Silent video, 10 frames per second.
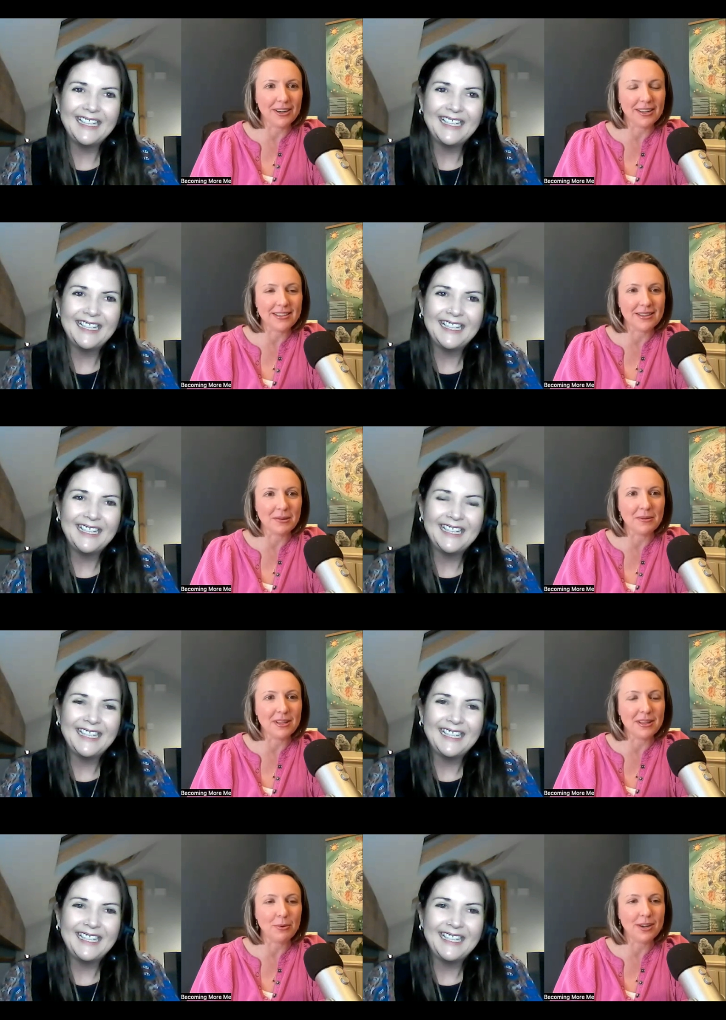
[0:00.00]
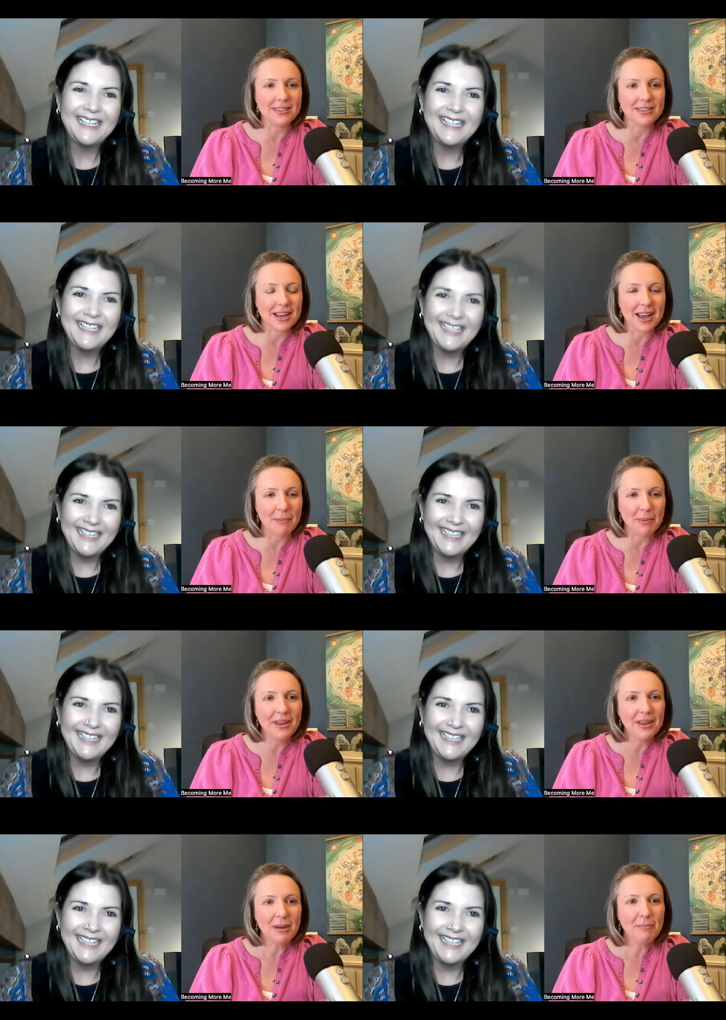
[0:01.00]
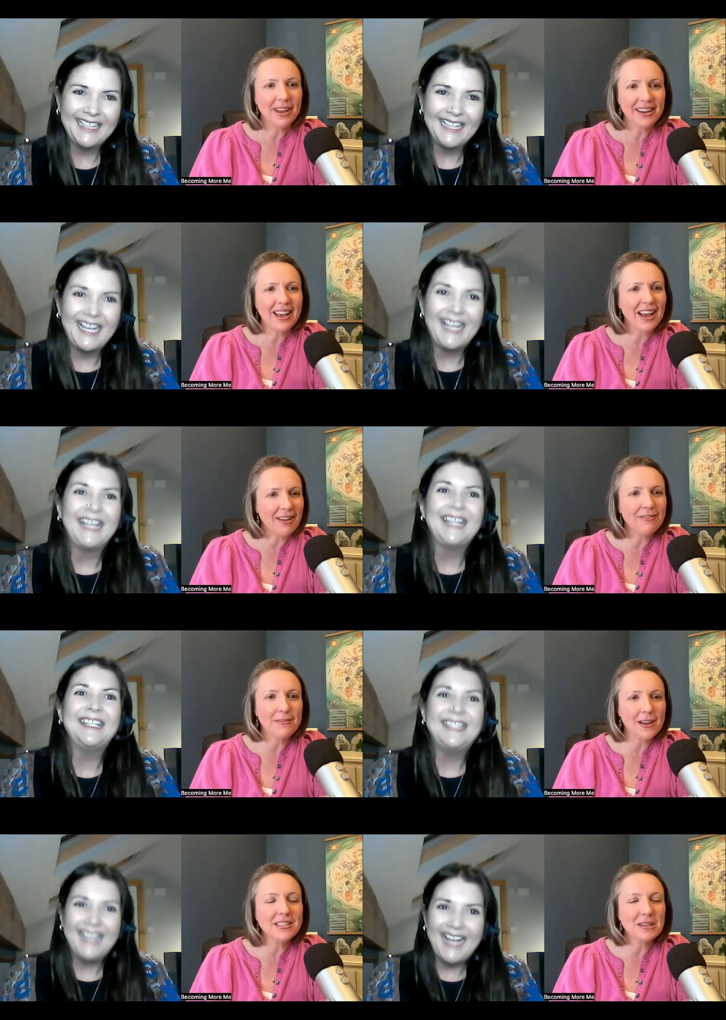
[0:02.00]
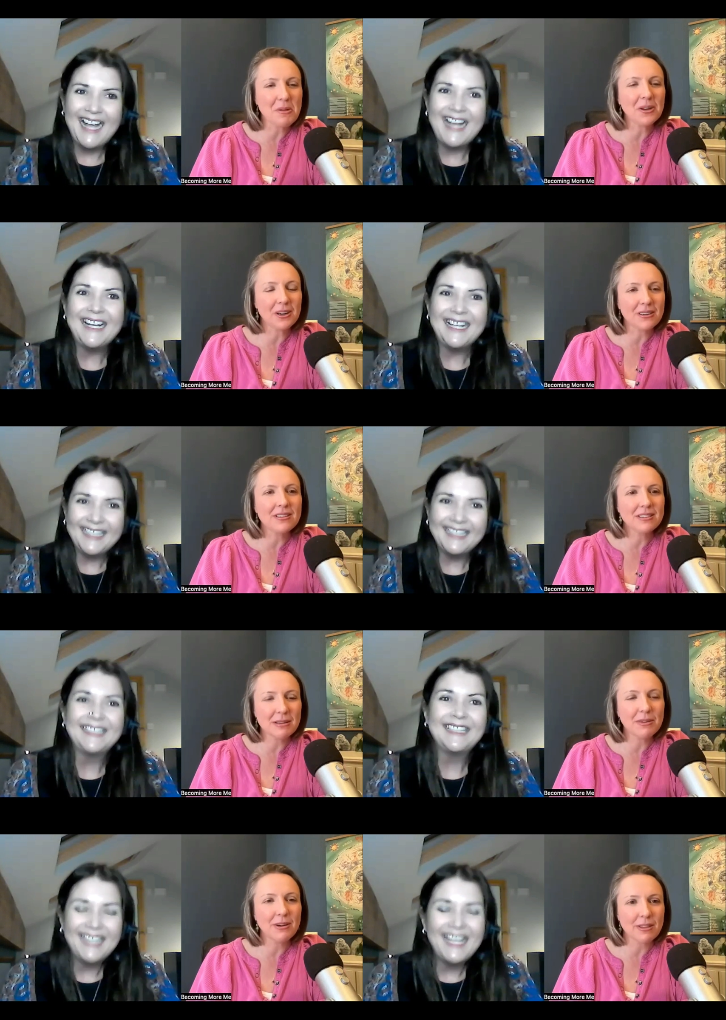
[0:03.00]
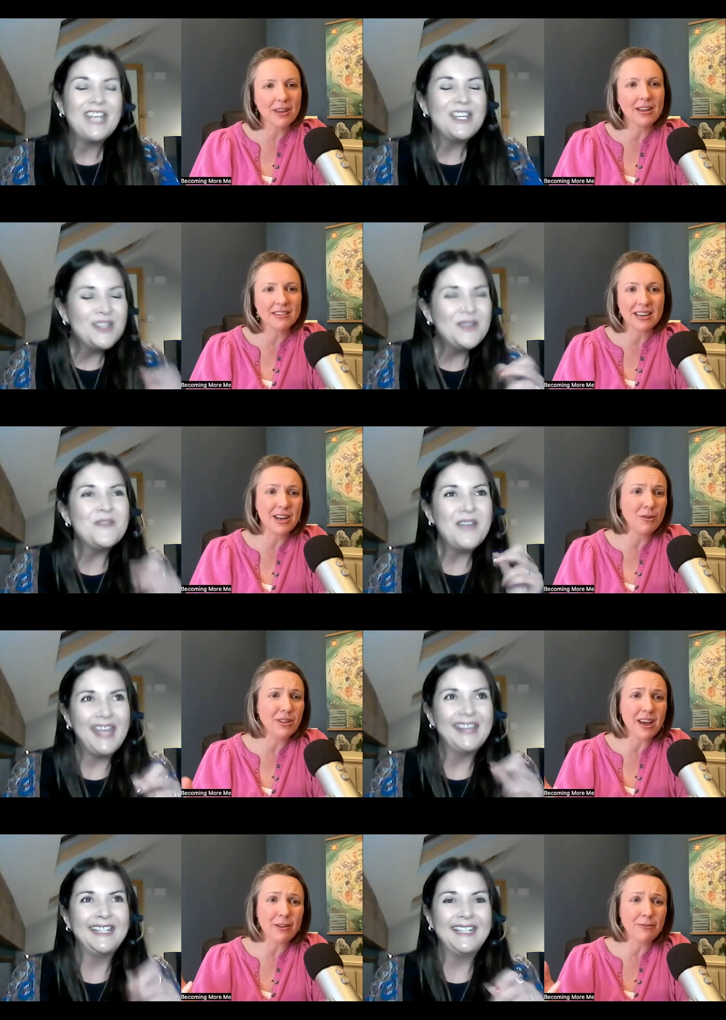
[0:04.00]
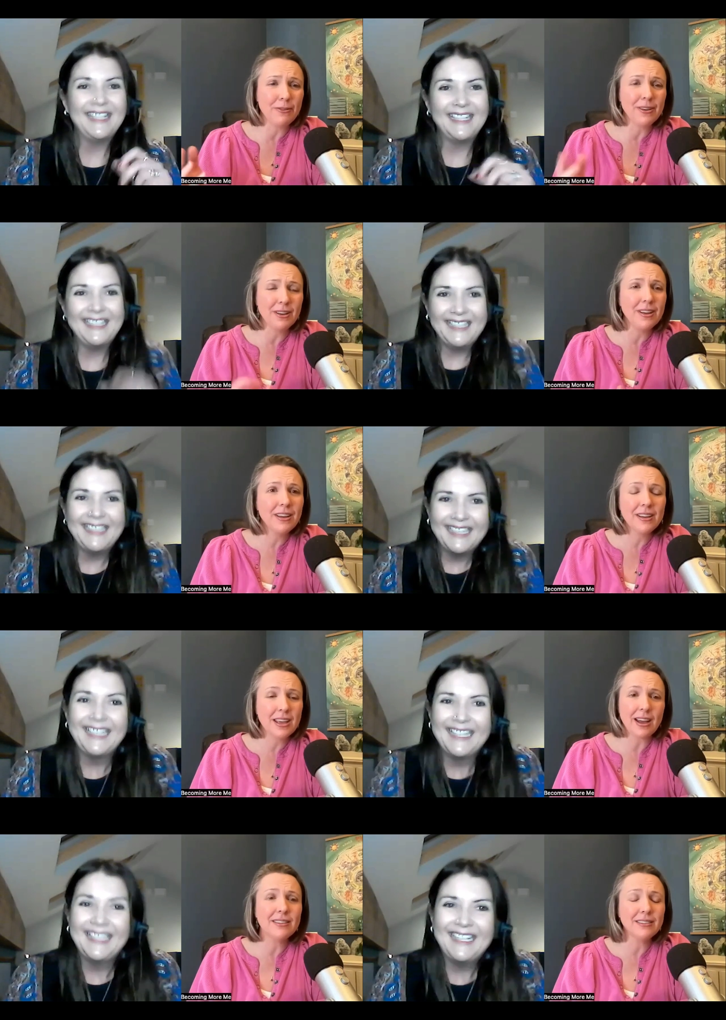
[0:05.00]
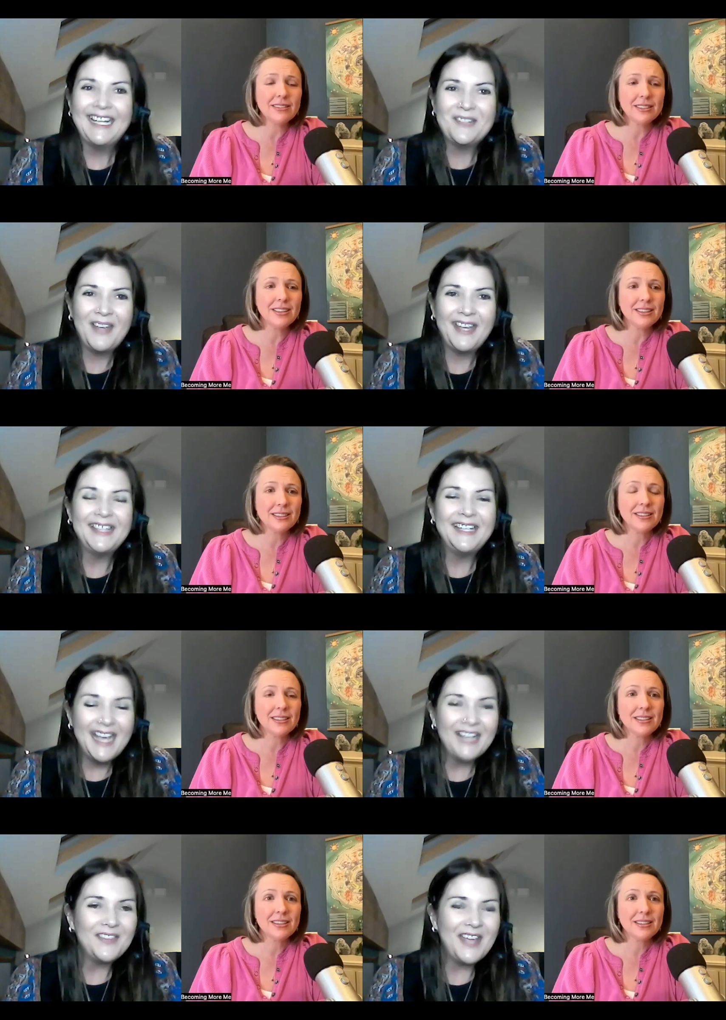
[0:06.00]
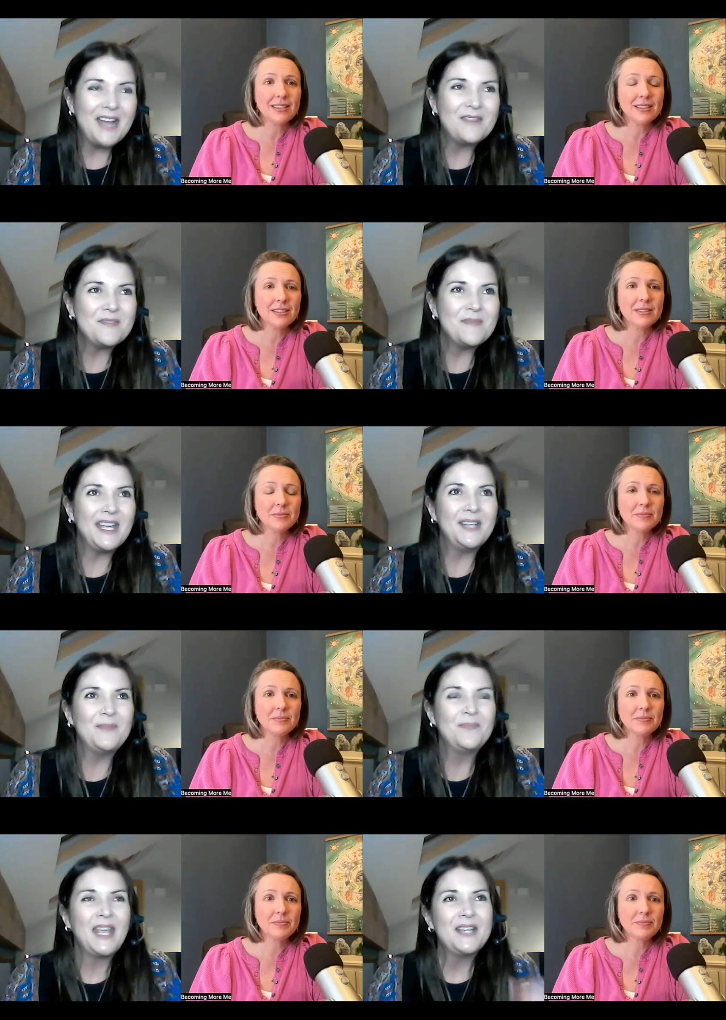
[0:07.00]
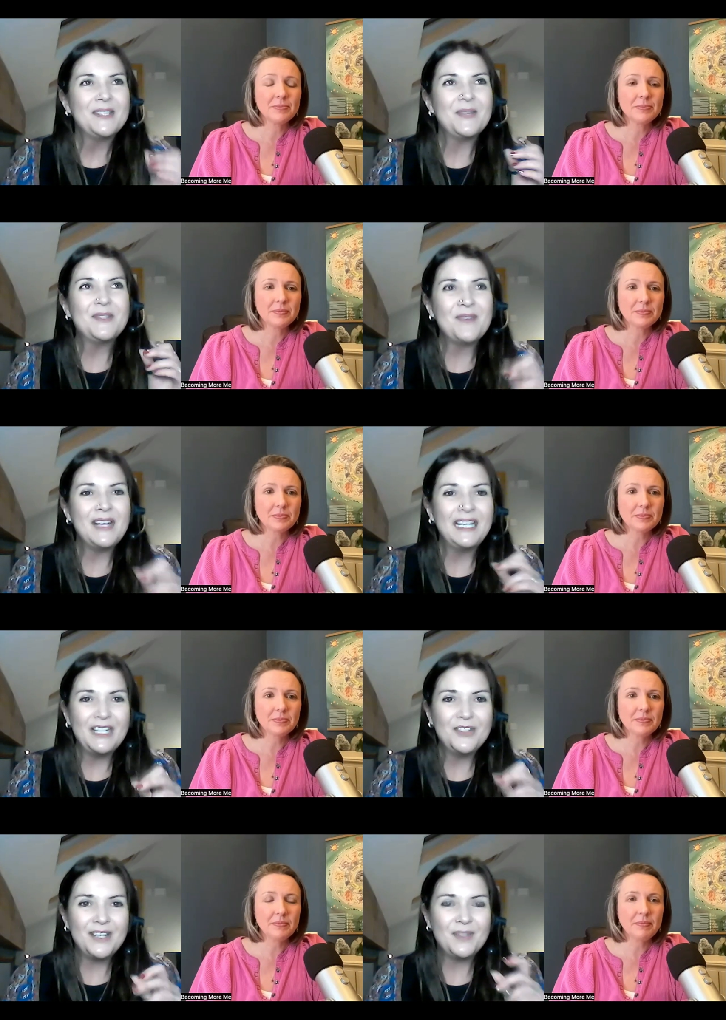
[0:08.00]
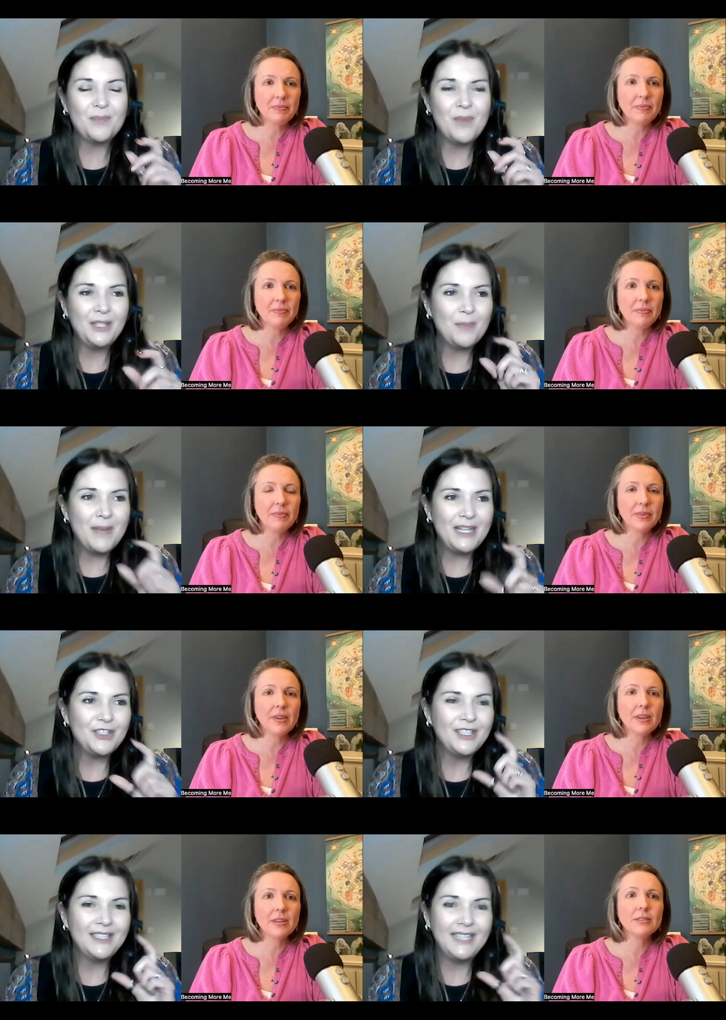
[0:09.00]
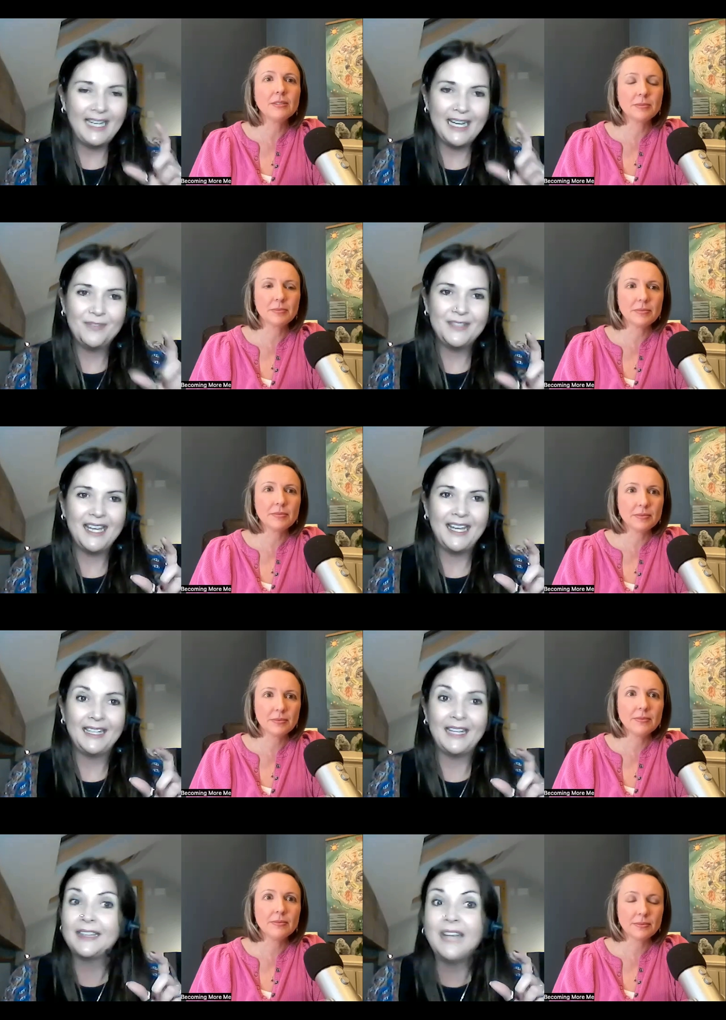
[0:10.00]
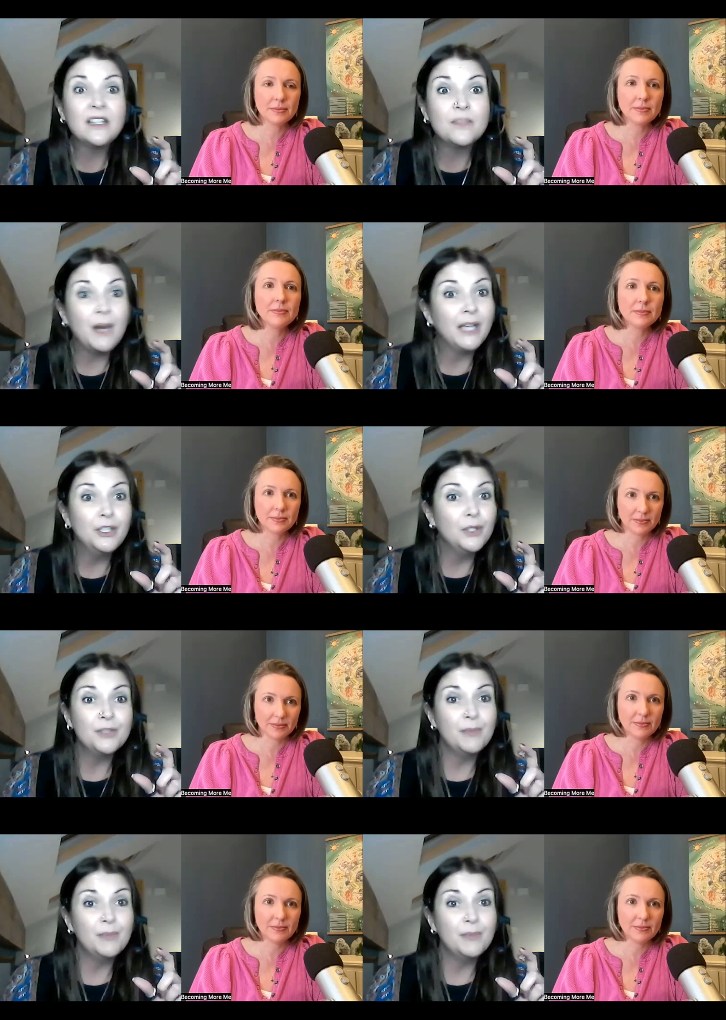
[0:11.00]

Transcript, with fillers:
Speaker 1: it is in the, in the present time. But yeah, I've, I've had similar, yeah. similar things. And you've I know a lot the, of, yeah.
Speaker 2: Yeah. You've hit the nail on the head for me. So it's really interesting when you're mentioning EFT, like that's brand new to